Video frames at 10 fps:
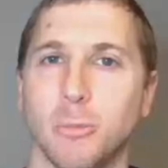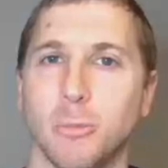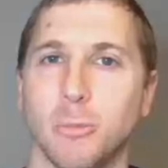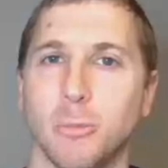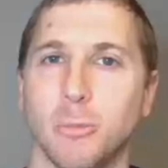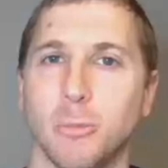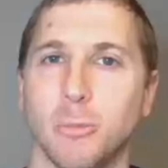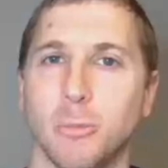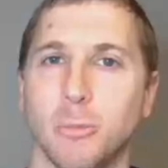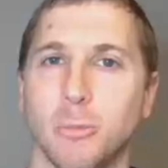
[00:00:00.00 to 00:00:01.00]
at this point,
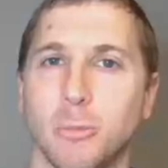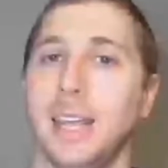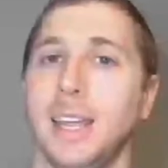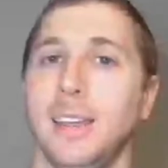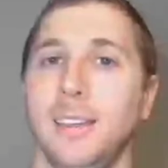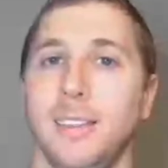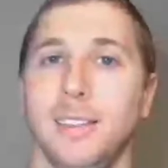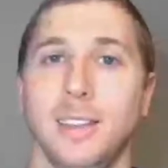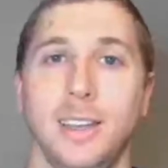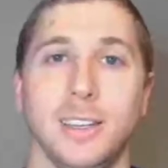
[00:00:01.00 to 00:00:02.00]
meaning
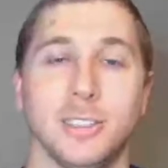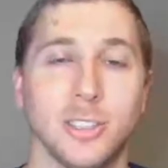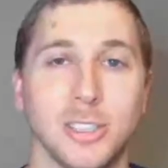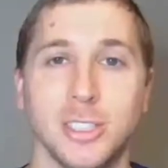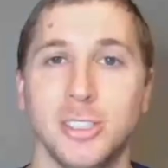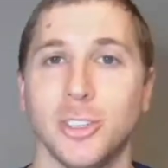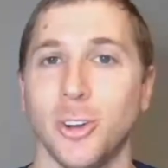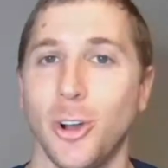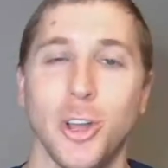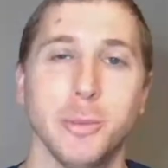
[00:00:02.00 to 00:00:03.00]
the discussions
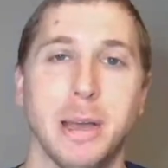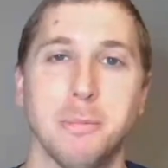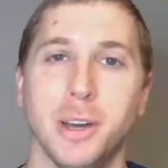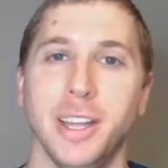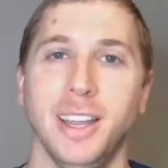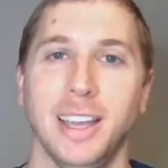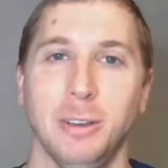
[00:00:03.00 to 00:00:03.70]
are all about money.